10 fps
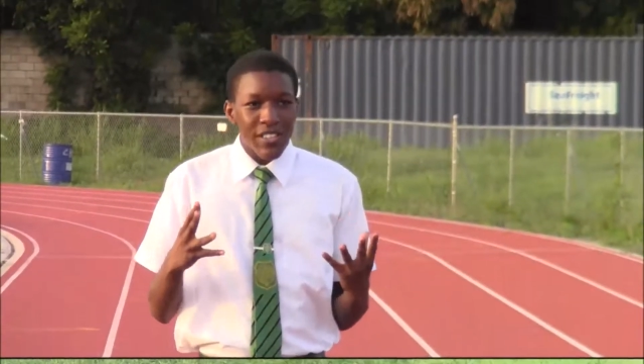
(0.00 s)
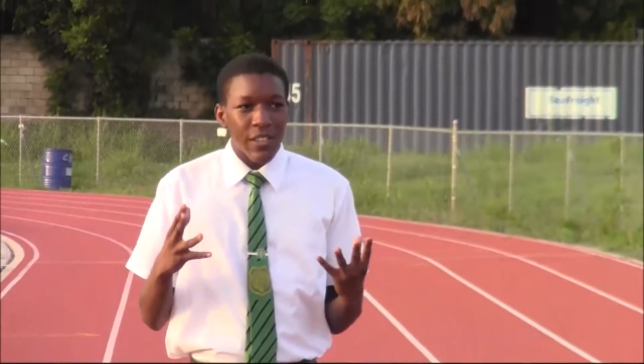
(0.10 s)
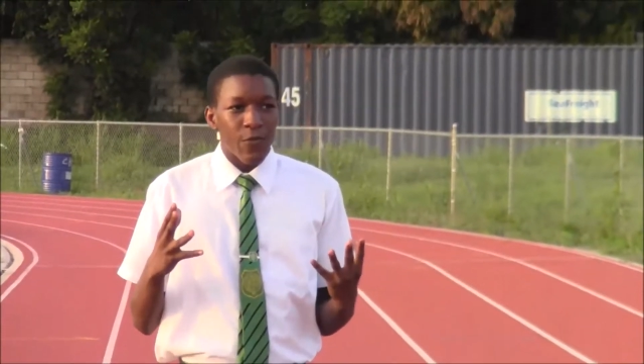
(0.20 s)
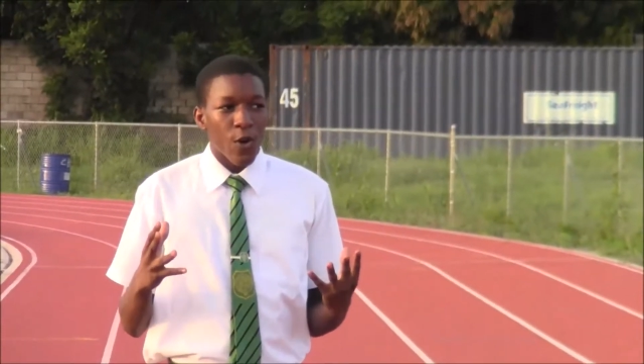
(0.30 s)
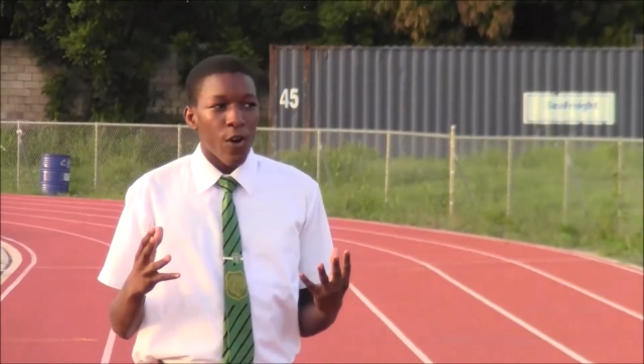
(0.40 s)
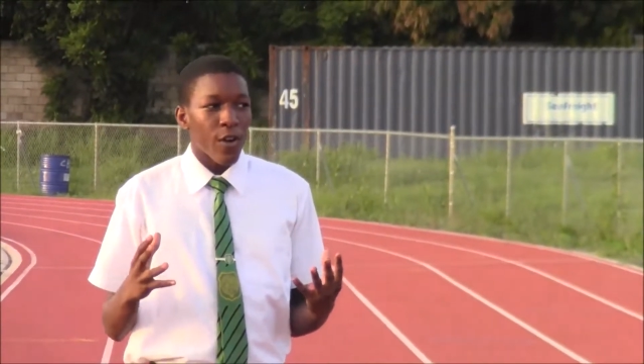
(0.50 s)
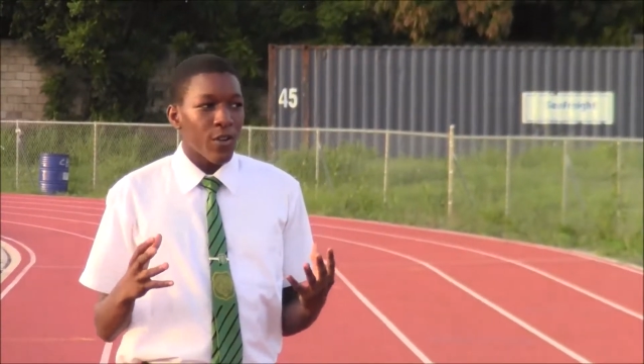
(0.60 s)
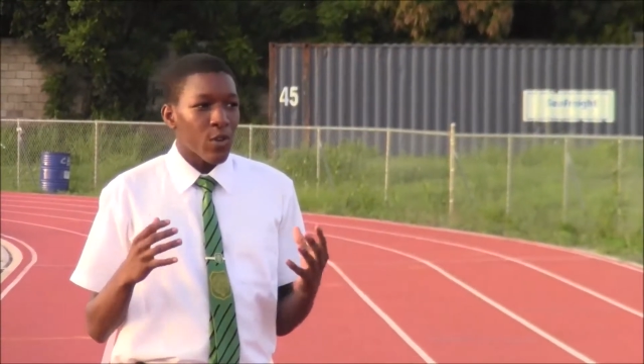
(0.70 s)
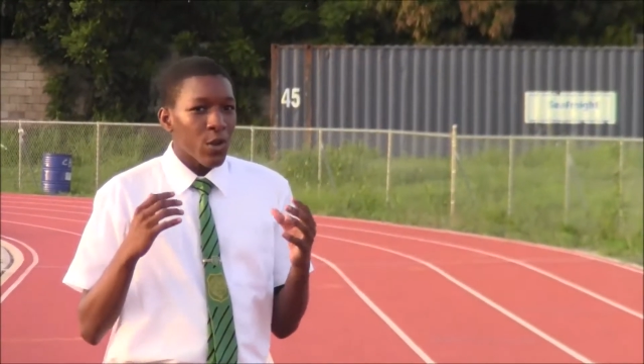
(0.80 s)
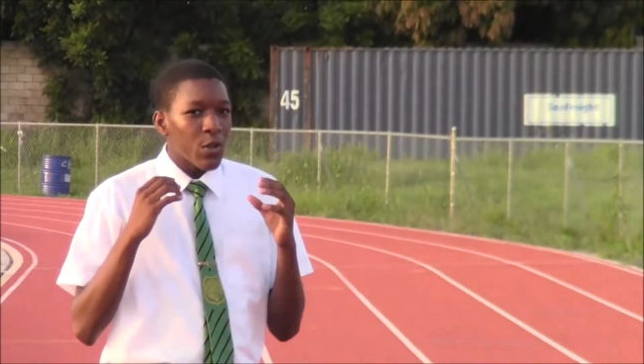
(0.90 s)
reason for
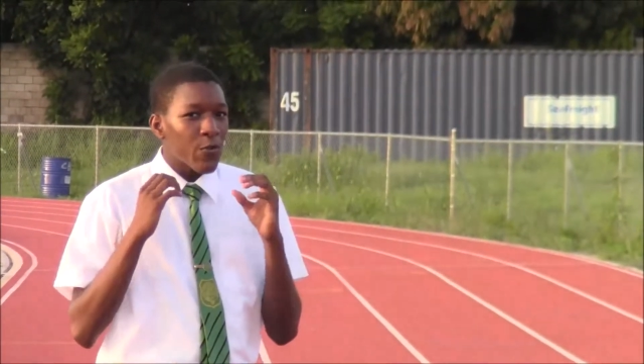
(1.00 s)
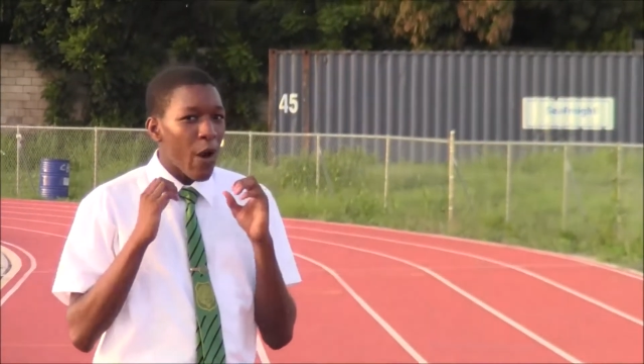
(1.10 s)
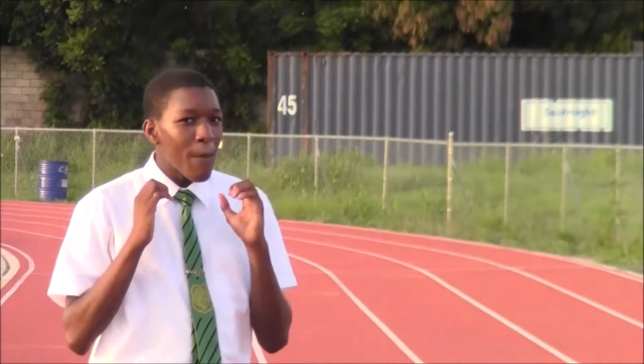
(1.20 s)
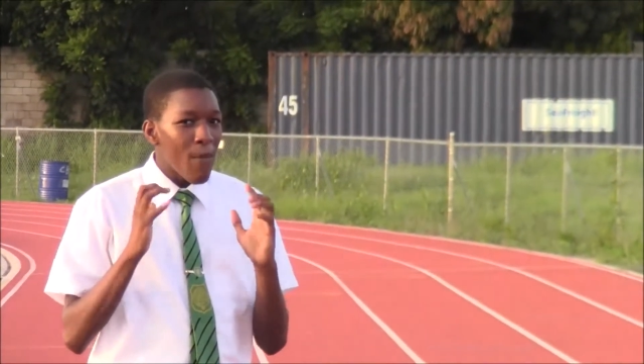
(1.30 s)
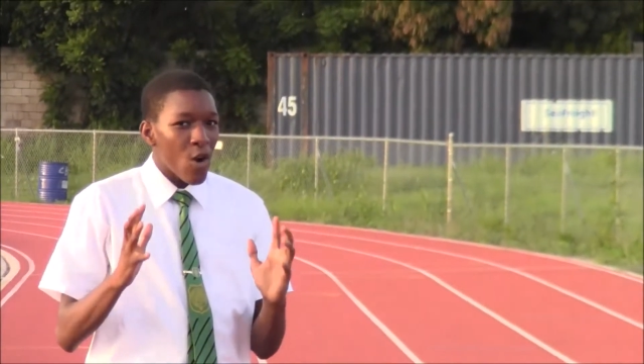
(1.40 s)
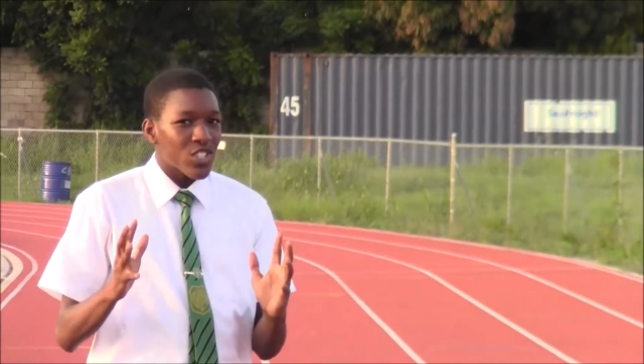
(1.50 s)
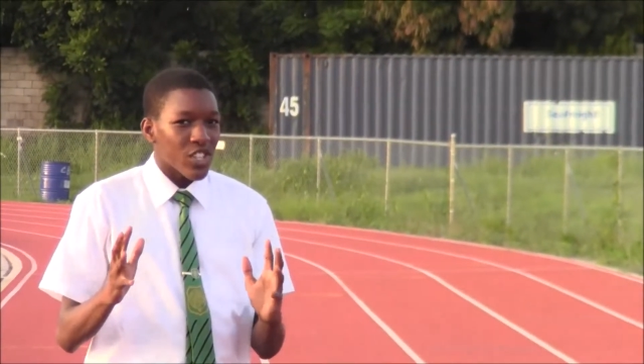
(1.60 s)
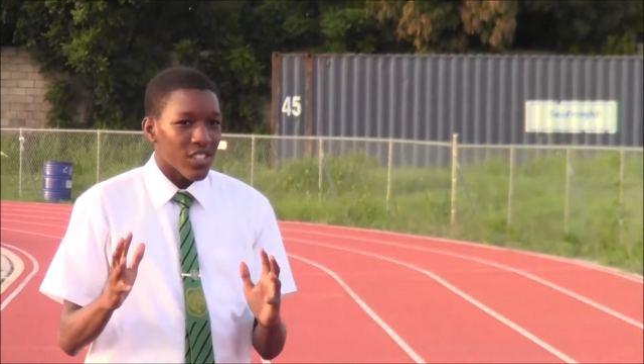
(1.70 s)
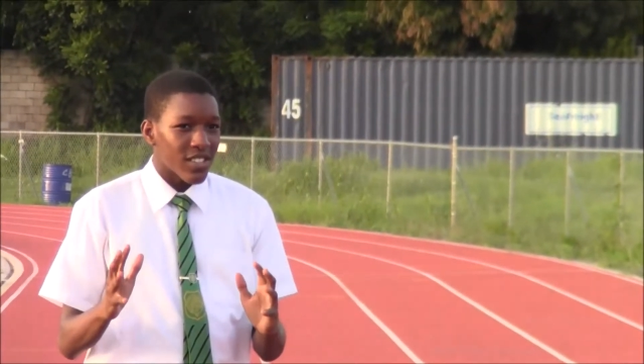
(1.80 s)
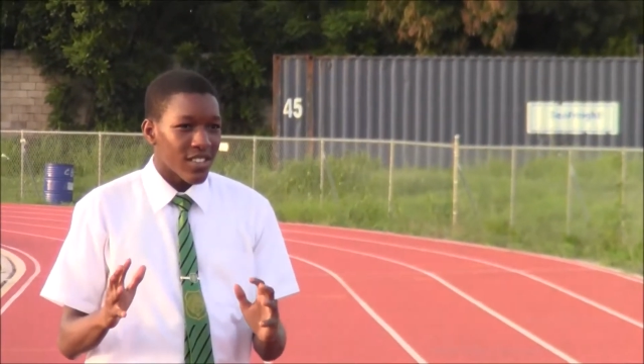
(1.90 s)
non-uniform
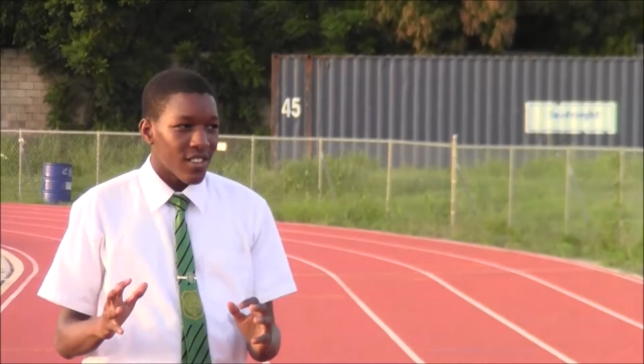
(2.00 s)
motion.